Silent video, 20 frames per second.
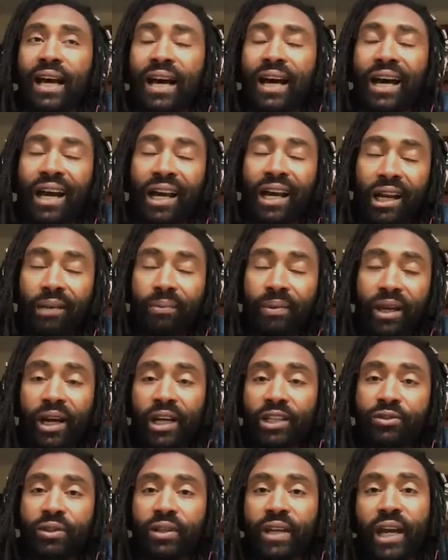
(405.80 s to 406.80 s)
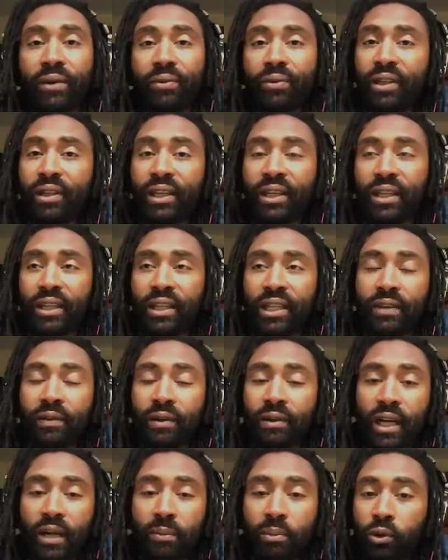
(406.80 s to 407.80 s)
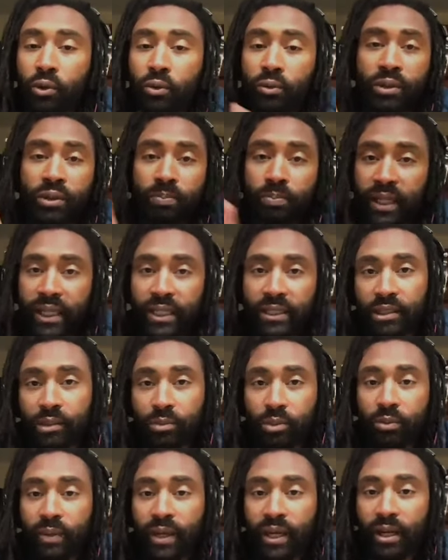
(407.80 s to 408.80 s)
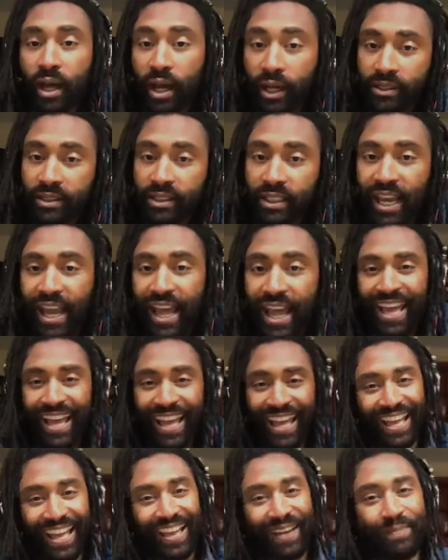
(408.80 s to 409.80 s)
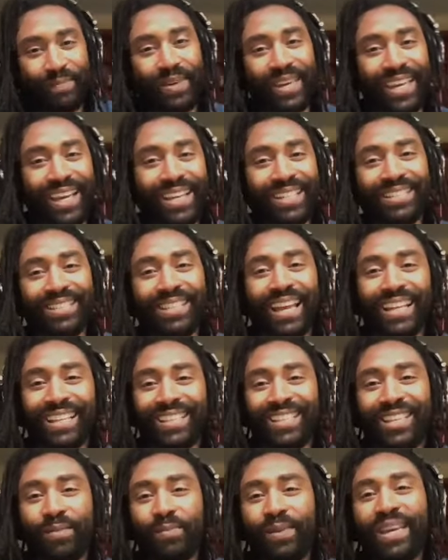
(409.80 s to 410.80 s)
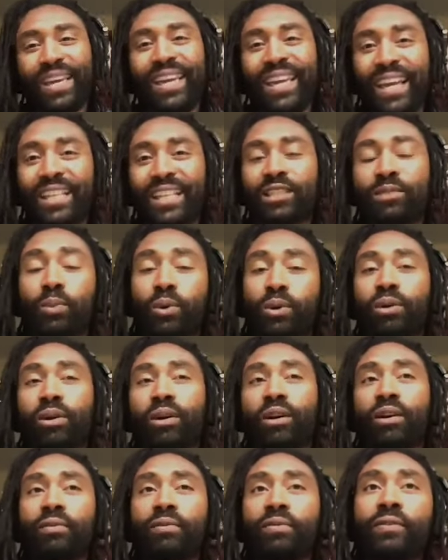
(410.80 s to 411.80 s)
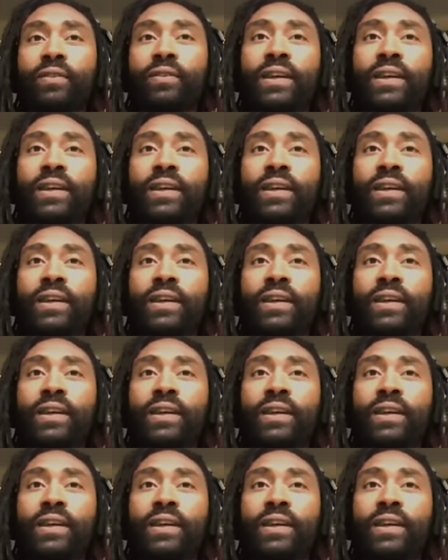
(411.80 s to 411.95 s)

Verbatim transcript: I'll be honest with you, I really could give a crap who's plays Superman, honestly. Because like, to me, it's more of